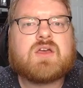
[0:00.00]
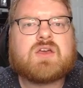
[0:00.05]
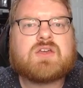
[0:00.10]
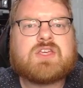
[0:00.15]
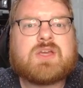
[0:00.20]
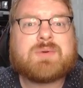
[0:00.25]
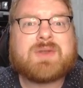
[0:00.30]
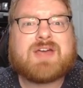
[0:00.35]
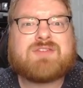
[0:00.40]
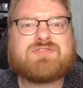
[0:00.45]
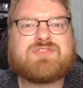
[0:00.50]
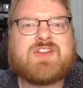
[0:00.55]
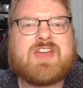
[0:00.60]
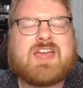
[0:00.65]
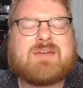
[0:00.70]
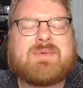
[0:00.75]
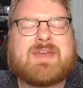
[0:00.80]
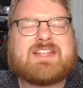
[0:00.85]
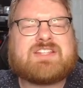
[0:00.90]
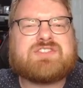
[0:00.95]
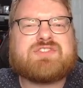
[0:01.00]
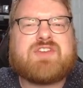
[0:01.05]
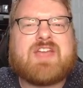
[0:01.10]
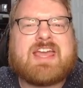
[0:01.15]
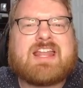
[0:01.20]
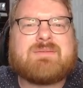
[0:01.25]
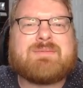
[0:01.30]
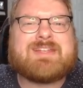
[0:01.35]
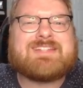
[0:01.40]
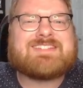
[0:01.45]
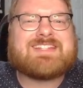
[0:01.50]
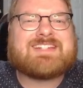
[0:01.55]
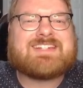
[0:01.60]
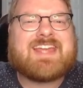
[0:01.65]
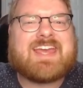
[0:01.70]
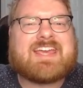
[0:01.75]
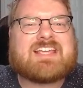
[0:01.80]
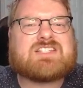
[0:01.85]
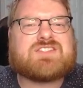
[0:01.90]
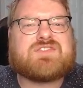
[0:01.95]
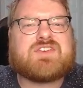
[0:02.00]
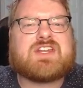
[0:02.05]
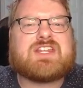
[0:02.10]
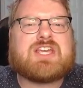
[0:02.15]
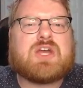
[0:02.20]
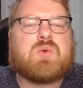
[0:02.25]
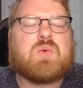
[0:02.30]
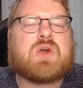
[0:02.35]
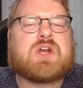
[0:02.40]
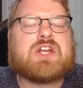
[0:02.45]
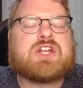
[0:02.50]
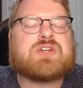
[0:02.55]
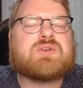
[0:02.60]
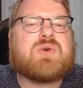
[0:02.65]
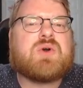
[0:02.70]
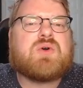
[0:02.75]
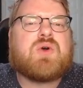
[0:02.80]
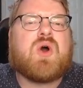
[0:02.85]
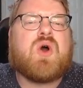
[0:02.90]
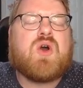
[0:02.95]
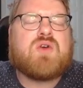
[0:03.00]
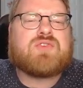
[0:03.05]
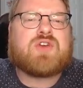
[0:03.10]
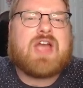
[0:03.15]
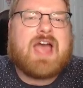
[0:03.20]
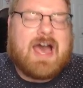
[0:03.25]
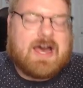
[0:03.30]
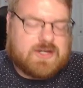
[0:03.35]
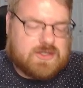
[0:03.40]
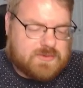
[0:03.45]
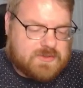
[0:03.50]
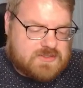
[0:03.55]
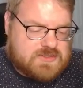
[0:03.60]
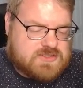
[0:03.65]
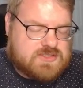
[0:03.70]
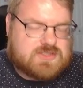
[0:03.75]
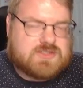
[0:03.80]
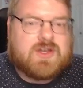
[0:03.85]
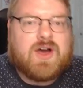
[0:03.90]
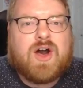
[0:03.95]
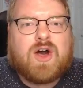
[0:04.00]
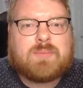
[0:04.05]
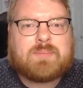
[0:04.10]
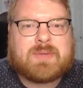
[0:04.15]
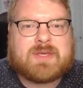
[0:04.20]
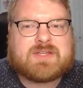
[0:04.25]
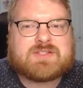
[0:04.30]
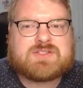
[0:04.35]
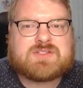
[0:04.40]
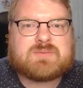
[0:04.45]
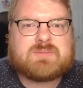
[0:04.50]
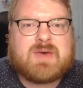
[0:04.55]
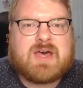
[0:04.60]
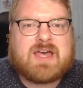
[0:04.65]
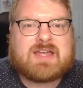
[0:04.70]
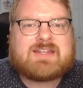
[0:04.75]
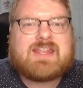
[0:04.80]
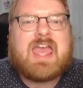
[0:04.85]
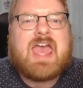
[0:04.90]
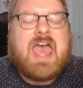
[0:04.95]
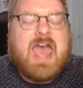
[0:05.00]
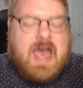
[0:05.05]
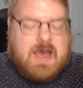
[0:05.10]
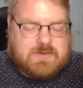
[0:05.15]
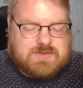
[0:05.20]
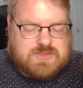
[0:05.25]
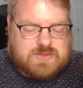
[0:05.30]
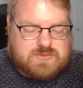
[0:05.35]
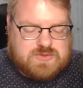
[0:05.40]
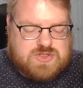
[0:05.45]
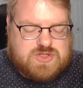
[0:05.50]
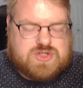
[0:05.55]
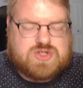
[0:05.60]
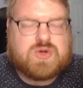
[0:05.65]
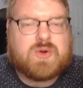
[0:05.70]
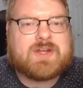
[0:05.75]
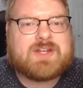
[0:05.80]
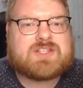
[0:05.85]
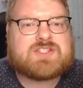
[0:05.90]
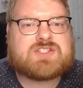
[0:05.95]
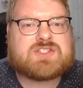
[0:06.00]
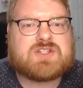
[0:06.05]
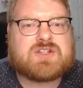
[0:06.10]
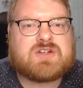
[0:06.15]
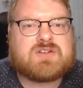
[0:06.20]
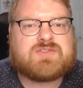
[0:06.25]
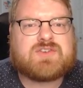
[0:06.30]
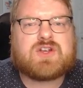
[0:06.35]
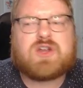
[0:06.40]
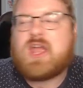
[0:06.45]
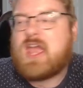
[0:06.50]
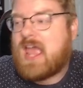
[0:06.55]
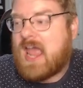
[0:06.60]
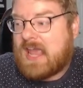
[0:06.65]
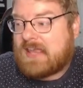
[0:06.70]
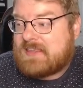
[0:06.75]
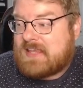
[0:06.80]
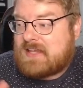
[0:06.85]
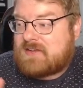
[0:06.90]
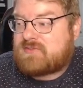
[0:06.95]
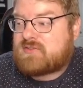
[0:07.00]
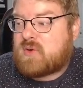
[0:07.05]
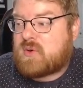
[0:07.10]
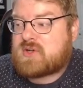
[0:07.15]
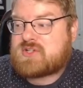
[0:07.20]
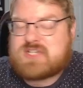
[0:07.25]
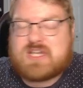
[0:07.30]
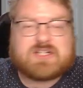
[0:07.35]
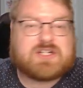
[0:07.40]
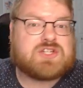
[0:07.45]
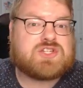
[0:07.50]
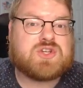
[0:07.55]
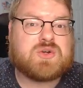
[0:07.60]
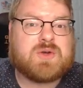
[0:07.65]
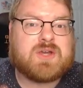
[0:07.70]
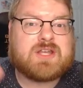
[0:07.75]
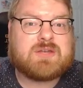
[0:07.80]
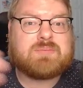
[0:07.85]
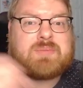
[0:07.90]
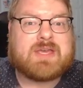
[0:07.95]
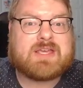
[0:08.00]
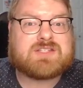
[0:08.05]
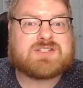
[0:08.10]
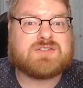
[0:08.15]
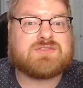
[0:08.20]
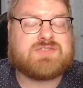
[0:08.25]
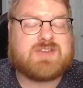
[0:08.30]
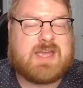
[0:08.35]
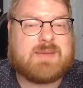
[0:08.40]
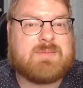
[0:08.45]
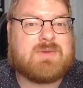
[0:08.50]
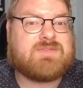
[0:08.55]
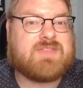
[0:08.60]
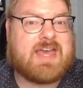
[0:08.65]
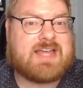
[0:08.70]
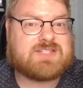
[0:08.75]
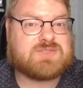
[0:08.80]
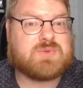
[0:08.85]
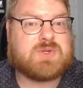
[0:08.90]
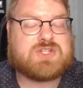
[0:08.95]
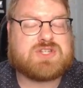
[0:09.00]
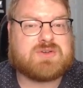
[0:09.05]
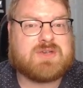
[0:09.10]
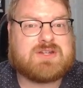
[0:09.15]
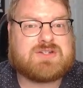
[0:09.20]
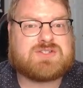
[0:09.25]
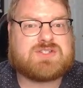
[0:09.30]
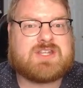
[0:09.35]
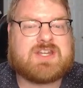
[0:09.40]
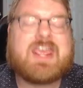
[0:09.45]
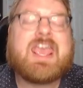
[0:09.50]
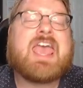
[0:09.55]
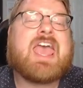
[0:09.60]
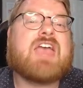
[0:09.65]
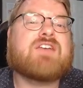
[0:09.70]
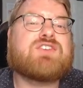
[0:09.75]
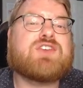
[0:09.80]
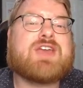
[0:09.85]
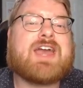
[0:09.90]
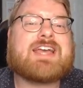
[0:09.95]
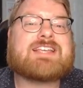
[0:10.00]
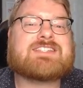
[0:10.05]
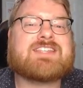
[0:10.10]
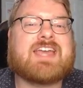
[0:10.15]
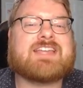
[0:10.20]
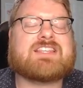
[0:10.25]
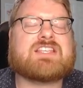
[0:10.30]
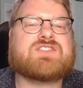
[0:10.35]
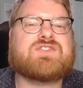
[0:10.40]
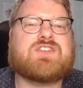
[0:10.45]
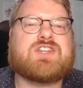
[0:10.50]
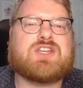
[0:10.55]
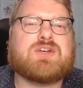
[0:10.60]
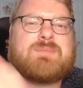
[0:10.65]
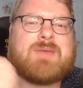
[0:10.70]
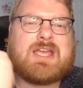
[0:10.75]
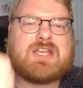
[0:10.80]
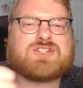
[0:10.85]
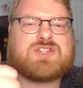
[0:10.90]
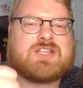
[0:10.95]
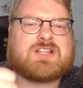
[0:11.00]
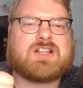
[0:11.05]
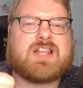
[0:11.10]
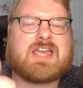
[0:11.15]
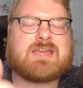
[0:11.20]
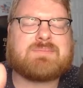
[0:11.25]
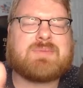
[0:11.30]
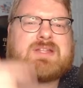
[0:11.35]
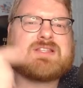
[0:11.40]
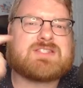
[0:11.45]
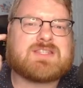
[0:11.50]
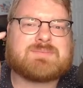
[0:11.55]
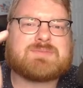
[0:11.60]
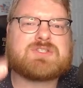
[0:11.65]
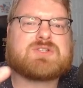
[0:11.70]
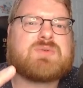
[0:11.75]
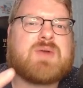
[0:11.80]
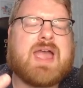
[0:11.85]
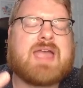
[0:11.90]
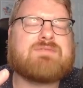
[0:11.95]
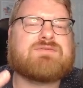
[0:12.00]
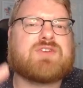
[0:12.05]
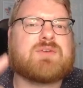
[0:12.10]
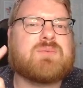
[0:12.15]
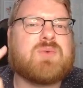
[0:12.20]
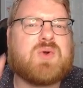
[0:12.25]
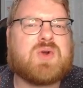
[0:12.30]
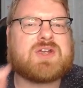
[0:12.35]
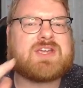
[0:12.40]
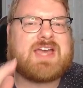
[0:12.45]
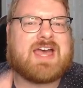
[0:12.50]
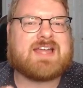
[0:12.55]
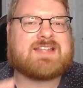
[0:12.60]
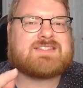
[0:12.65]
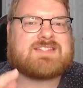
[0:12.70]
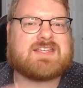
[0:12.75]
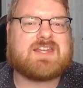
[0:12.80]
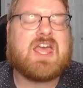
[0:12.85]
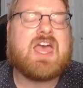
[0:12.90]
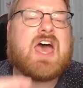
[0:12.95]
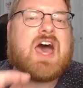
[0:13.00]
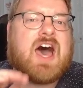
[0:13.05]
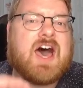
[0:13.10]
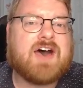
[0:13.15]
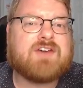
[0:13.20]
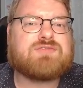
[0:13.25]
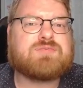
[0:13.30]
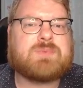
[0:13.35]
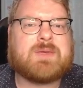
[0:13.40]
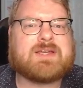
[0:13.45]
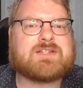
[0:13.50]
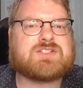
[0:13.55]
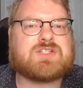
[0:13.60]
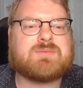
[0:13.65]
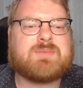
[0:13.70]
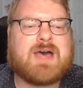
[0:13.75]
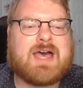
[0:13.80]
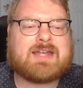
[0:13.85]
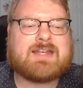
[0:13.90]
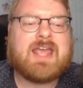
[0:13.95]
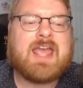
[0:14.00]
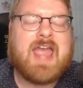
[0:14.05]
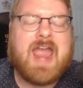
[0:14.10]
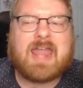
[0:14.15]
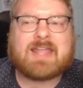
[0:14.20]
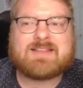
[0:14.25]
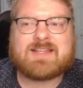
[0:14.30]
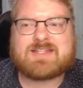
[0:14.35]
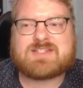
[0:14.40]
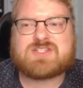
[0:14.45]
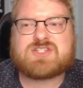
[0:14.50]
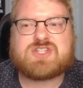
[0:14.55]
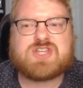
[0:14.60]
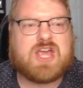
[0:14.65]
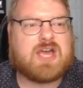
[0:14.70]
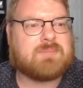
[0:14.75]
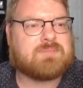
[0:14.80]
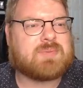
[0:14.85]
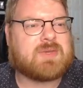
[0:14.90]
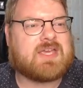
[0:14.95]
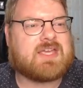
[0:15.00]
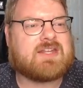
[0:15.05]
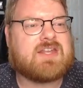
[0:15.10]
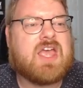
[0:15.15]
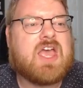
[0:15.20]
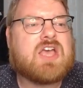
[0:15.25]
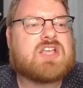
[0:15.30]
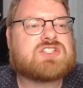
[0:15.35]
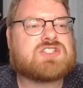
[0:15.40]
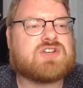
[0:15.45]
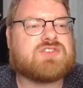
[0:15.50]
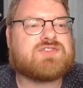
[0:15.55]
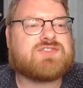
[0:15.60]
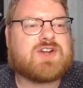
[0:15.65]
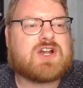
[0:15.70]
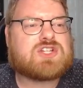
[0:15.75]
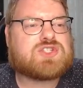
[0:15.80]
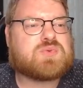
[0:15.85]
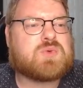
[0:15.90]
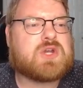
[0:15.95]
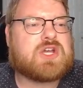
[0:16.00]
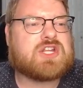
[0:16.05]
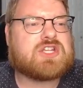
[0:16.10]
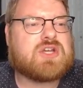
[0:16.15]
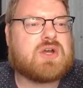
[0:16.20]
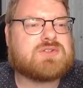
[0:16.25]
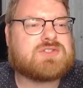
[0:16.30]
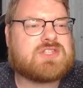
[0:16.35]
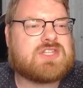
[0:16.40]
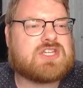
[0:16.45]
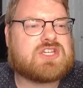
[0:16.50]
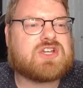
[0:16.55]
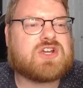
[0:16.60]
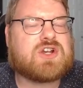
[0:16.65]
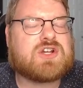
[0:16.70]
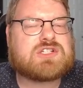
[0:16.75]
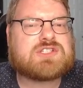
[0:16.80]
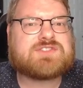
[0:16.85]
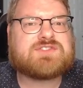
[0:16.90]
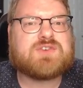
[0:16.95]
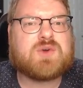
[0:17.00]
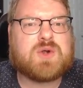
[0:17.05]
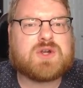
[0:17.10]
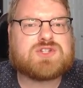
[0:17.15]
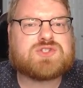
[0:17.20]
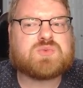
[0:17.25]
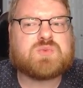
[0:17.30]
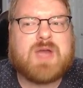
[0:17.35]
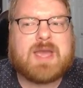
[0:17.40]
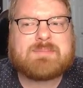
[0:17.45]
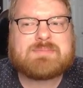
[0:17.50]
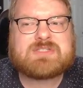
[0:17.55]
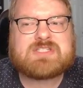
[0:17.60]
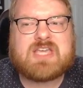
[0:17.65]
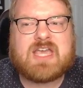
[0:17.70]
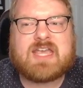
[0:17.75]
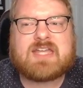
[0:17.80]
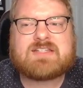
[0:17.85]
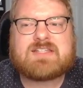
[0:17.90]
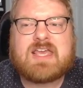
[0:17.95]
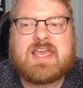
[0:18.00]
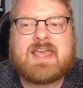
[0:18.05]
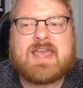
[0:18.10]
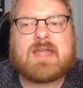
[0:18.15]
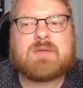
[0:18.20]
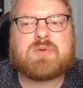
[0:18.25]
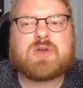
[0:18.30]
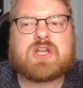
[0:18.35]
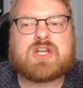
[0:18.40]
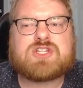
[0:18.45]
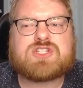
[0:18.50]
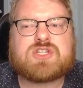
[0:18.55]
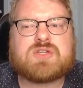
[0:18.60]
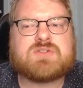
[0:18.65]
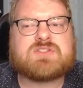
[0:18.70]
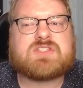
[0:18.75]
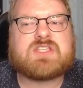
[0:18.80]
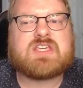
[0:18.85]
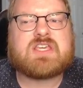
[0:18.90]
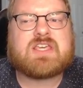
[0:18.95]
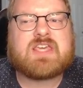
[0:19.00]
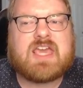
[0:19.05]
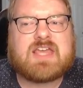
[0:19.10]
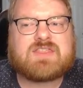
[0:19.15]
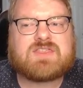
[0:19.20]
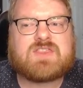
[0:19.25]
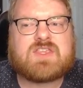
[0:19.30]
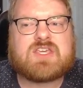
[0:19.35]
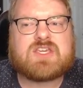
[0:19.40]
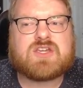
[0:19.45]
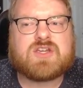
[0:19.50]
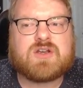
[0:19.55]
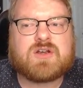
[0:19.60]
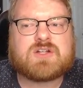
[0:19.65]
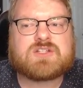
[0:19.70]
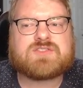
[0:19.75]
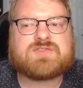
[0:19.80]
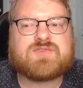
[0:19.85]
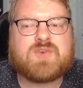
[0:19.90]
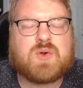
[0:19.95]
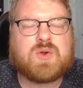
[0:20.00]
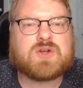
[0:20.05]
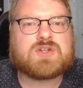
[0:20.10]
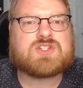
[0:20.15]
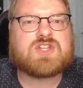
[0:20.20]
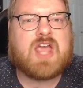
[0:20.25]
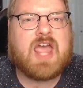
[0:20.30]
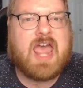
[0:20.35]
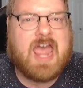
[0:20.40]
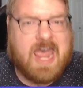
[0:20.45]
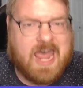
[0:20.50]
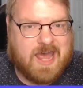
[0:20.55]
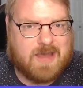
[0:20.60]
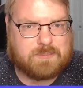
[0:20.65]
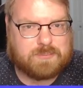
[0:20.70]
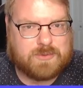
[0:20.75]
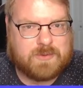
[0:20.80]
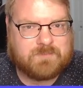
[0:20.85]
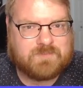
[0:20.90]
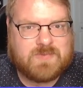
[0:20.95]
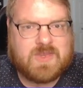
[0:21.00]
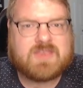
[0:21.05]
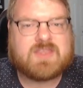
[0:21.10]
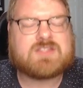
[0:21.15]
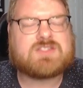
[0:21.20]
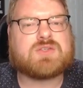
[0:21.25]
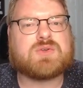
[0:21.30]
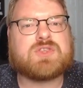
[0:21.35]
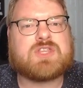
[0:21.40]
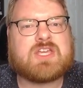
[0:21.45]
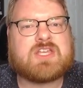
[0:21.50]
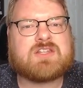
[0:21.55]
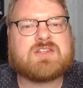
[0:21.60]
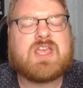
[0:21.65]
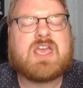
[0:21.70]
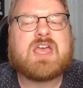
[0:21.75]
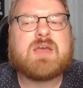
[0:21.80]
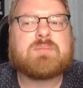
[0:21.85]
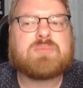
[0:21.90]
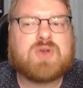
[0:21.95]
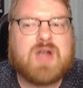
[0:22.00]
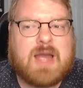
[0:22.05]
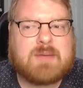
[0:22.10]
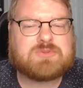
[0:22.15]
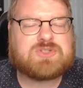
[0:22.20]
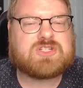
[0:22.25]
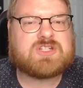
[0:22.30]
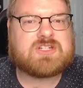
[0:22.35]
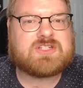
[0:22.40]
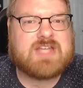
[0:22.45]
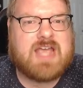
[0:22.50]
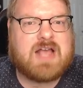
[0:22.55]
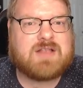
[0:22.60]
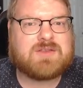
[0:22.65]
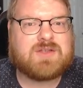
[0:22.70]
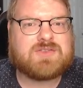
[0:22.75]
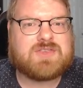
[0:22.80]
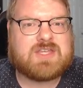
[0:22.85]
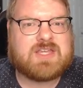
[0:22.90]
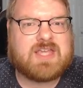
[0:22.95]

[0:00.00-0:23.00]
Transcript: Yo, what up, fam? It's Phantom. In today's video, we're going to go over how to install Pixelmon, how to join a server, and then, of course, how to join PixelFam if that's what you're interested in. If you guys like this video, make sure you hit the like button, subscribe for more content of Pixelmon, and let's jump in. So first, we're going to go to the CurseForge website, and we're going to choose the Get the CurseForge app. This will then prompt you to download the